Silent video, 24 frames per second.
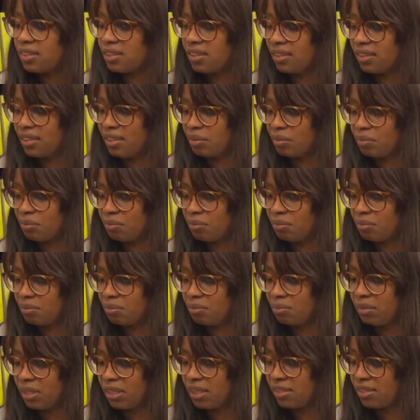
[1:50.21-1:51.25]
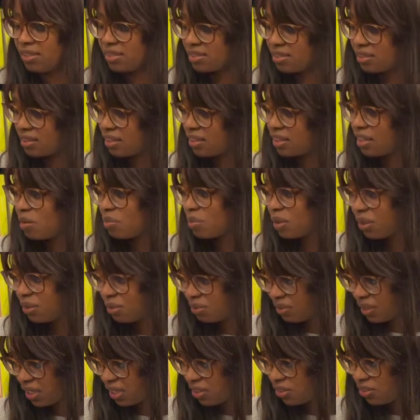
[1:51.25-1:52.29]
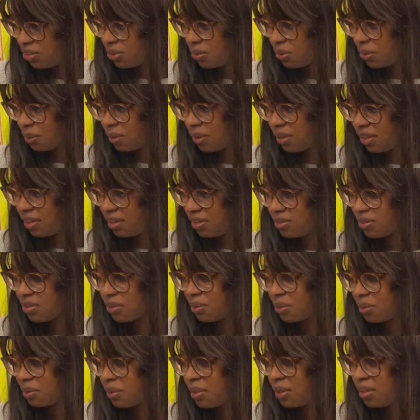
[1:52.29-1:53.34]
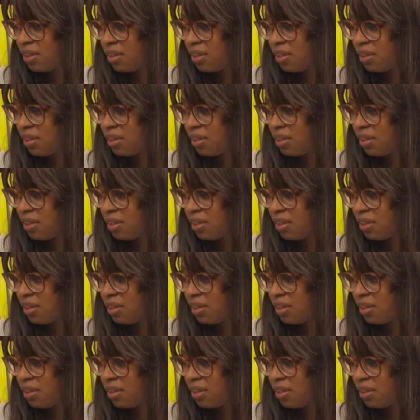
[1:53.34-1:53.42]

Um, it is a coming of age story, so